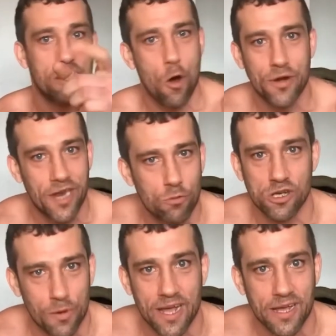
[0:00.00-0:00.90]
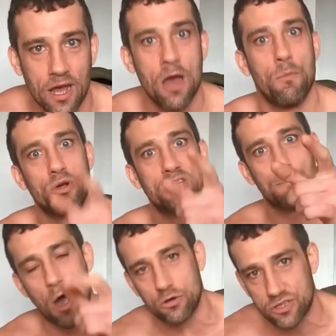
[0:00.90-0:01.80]
we don't, do we? But we're
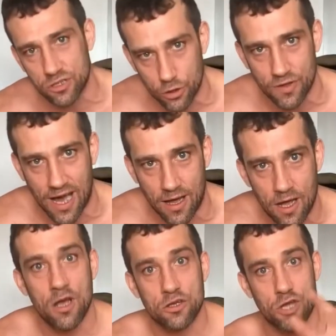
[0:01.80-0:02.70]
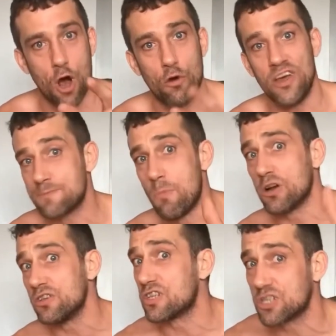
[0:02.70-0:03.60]
supposed to do that. So this
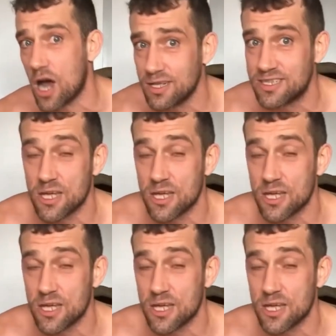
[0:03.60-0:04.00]
modern society is